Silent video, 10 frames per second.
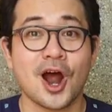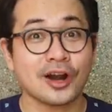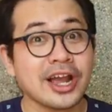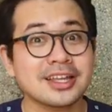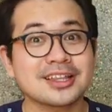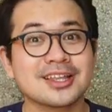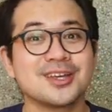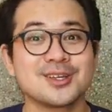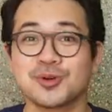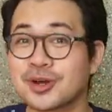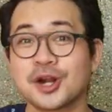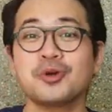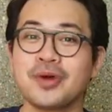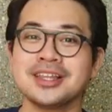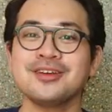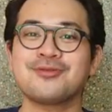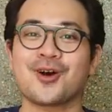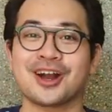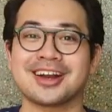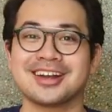Alright, so what are we waiting
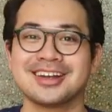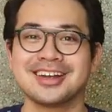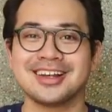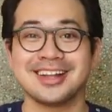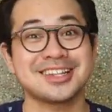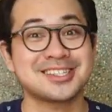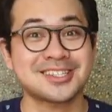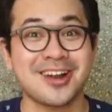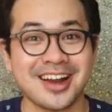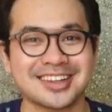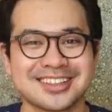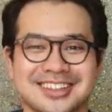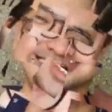for? Let's start!